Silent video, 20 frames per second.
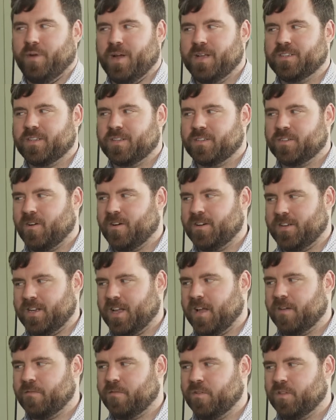place to start
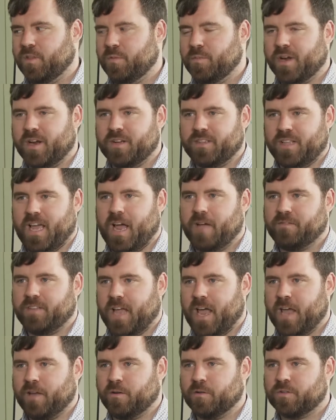digging for them because they have
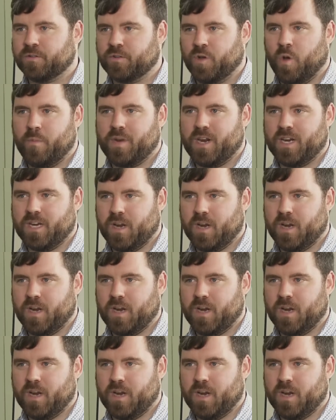to handle so many